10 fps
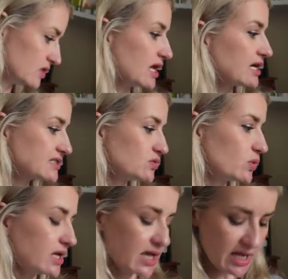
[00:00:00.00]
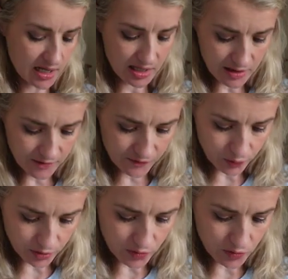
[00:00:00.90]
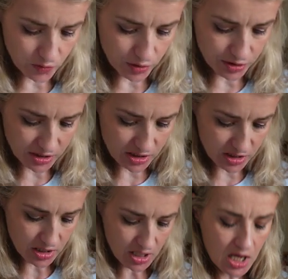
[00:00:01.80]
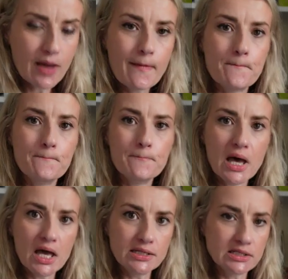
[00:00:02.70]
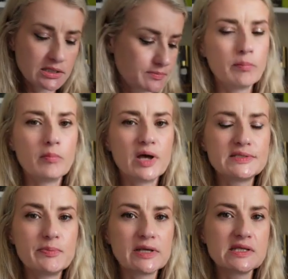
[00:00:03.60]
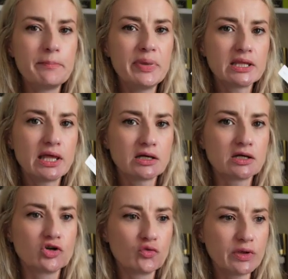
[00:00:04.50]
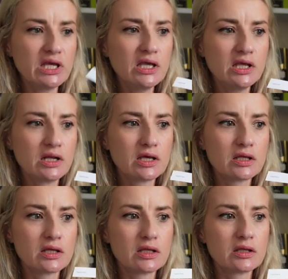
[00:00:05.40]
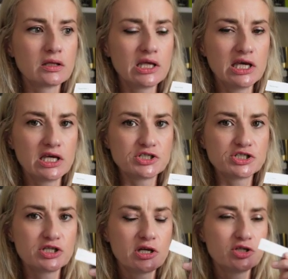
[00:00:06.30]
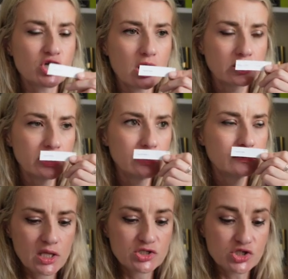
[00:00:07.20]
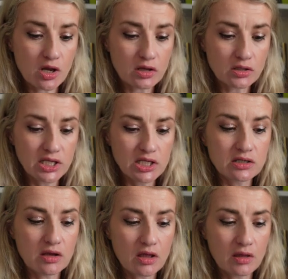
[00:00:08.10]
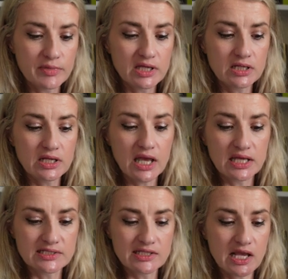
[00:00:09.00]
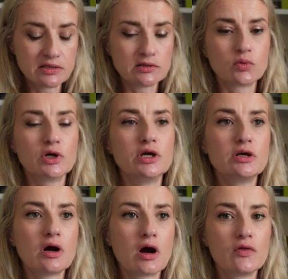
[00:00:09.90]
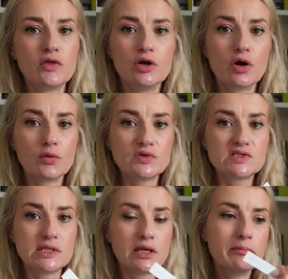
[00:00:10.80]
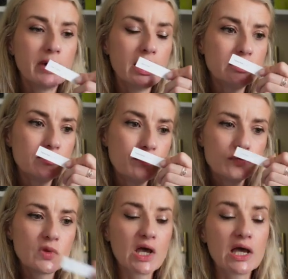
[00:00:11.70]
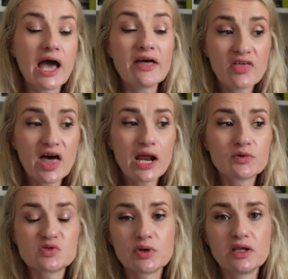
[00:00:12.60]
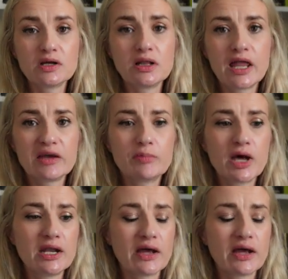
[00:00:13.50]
Next we have, we'll go in order here, Mud. Mud smells a bit like a green-ish chocolate. Chocolate, almond, and sandalwood are the notes in Mud. I thought I was really gonna like Mud.